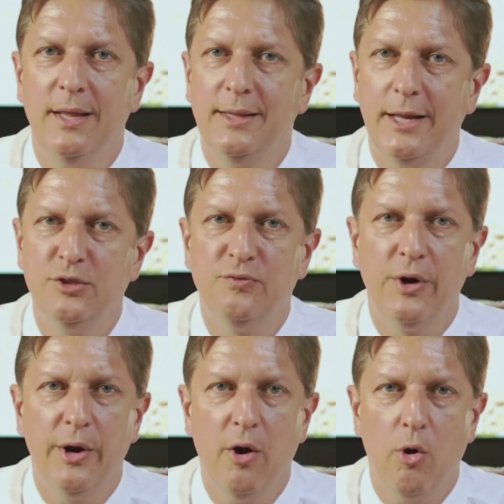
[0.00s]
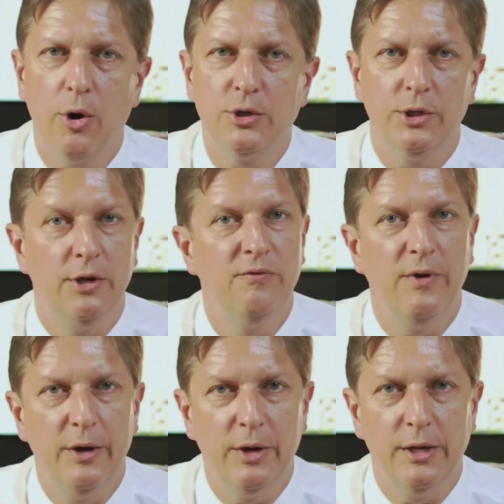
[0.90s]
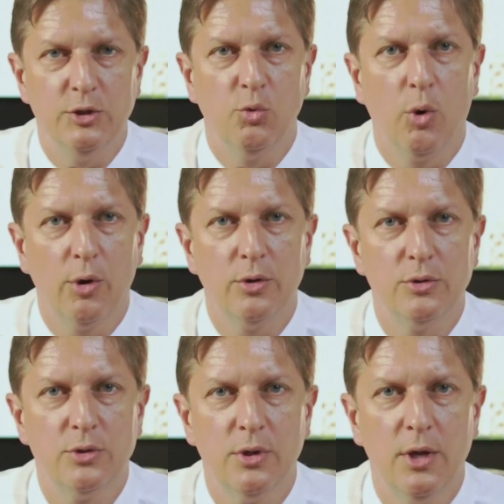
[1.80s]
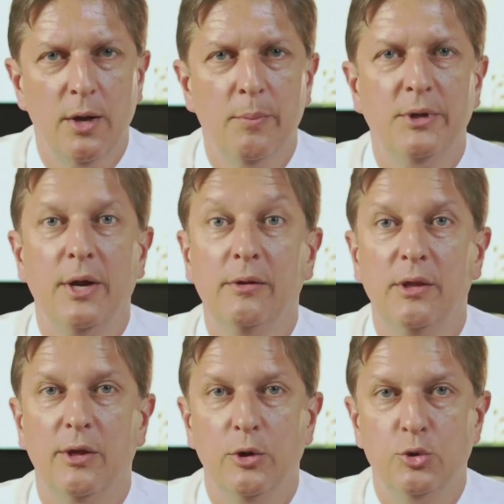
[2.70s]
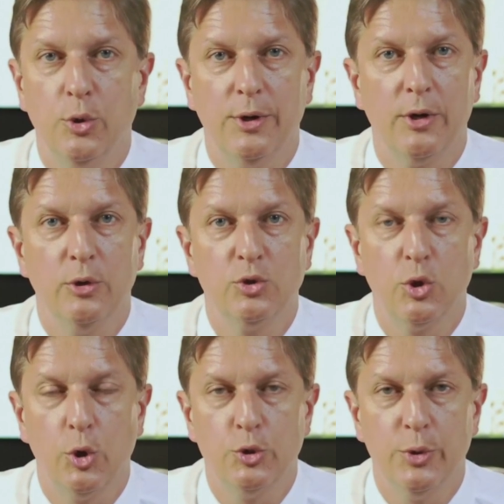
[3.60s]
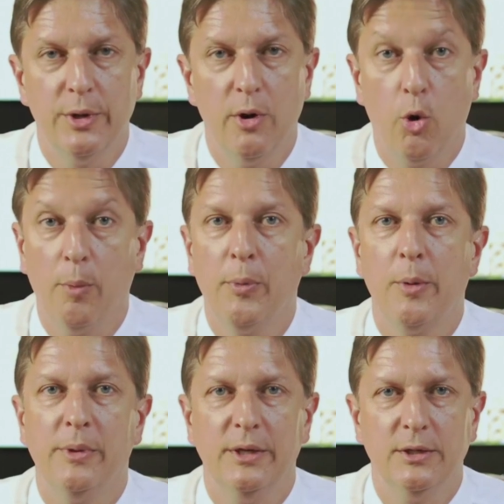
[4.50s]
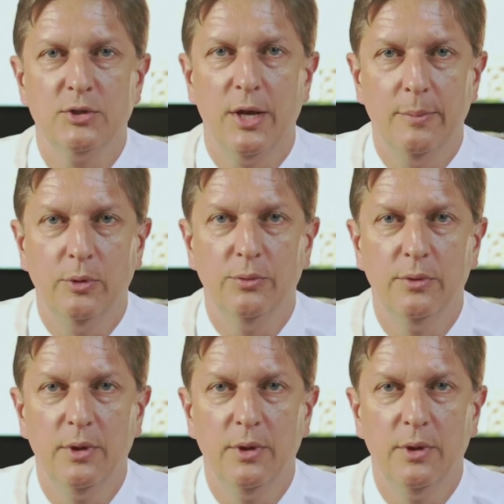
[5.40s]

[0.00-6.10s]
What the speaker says: That is very harsh and unfair to injured workers, particularly those who undergo surgery or are permanently disabled.